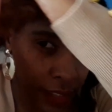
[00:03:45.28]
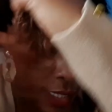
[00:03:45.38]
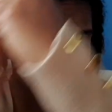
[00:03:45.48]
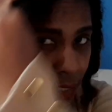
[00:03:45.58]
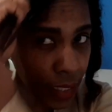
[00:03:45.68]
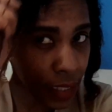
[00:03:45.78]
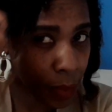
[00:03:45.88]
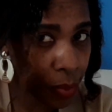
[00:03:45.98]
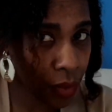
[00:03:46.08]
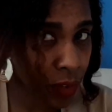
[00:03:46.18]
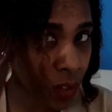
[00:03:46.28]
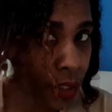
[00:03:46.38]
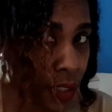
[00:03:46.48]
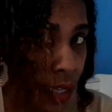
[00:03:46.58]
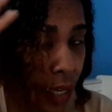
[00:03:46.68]
as I stated
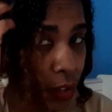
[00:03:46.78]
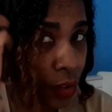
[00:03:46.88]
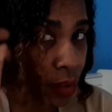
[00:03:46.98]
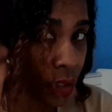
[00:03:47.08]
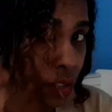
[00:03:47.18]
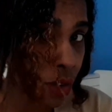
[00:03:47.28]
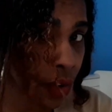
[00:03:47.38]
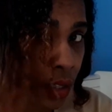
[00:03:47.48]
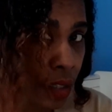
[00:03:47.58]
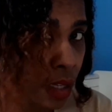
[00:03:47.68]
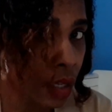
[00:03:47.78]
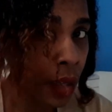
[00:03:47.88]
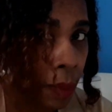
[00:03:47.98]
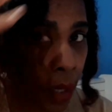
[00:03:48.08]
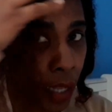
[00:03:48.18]
previously, I use this already,
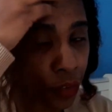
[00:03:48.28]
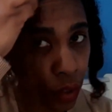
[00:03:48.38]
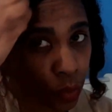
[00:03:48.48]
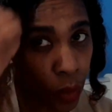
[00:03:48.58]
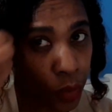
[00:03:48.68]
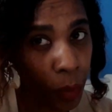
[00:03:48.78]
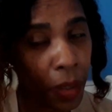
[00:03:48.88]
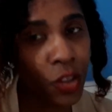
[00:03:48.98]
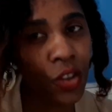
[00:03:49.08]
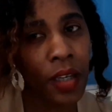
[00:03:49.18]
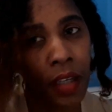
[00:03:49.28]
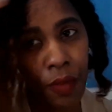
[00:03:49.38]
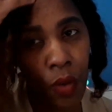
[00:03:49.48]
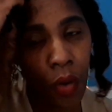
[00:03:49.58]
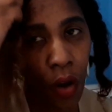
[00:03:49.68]
but I just want to make sure I
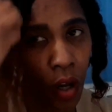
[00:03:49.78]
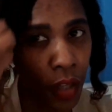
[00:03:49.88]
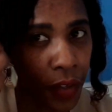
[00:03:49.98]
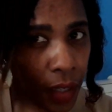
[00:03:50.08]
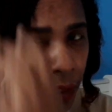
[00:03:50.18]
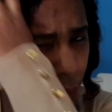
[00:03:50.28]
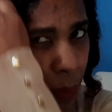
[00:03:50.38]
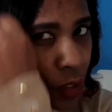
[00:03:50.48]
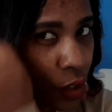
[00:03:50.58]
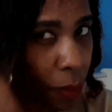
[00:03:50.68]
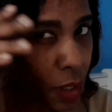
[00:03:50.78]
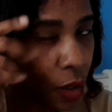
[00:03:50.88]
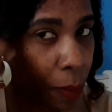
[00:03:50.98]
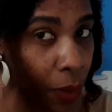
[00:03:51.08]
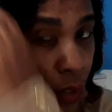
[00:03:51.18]
give you all the information,
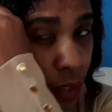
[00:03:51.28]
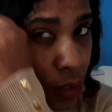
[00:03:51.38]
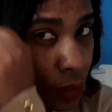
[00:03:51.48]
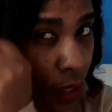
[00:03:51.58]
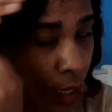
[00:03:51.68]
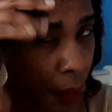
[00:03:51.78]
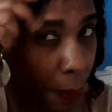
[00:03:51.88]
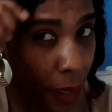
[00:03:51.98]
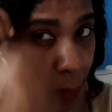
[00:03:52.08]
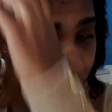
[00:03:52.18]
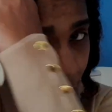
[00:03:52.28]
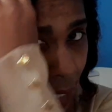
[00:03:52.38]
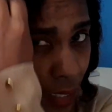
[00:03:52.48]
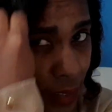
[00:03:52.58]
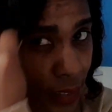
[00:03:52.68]
because a person might be
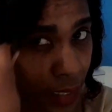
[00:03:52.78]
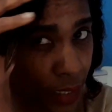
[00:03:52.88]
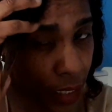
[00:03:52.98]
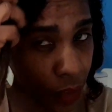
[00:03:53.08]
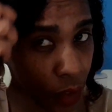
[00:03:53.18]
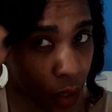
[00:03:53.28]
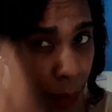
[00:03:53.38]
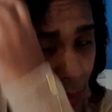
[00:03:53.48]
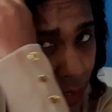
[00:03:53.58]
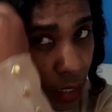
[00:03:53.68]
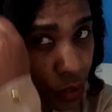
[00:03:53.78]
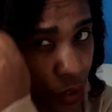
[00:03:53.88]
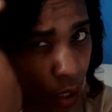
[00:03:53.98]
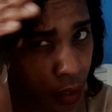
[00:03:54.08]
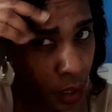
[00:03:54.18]
asking in the comment
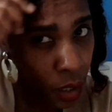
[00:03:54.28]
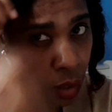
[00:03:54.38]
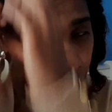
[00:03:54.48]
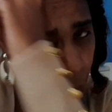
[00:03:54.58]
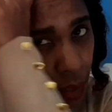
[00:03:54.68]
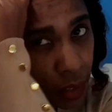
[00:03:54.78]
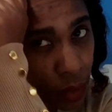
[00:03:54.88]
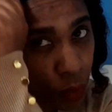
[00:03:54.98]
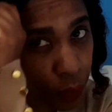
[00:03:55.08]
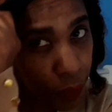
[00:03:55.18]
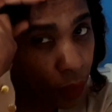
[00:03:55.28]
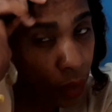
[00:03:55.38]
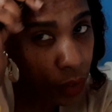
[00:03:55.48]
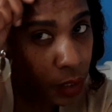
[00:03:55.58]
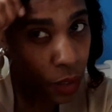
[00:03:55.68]
section what it's good
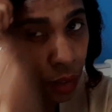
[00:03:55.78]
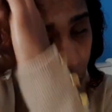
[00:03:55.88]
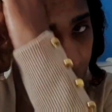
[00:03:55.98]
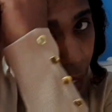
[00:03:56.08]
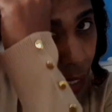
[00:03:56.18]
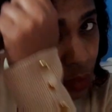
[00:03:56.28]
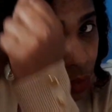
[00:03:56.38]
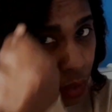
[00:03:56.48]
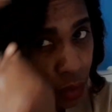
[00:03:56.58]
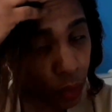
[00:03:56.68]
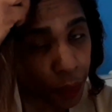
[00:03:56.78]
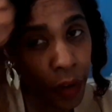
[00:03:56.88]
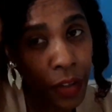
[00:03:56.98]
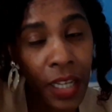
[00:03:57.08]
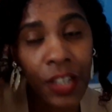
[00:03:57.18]
for. So as you know, it's good
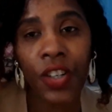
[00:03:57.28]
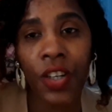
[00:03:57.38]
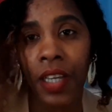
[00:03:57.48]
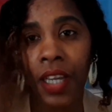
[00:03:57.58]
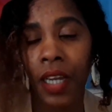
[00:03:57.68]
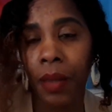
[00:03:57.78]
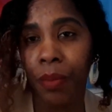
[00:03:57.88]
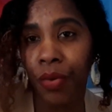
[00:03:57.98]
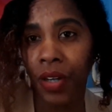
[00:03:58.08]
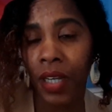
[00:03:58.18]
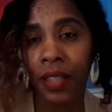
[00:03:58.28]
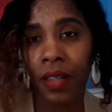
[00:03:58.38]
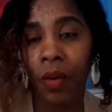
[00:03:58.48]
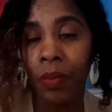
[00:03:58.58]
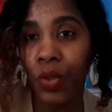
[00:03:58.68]
for natural hair,
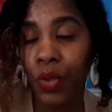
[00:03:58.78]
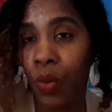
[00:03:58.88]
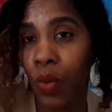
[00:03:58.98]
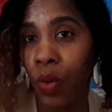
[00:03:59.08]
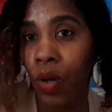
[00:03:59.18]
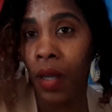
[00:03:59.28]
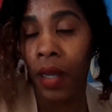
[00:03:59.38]
braids, updo,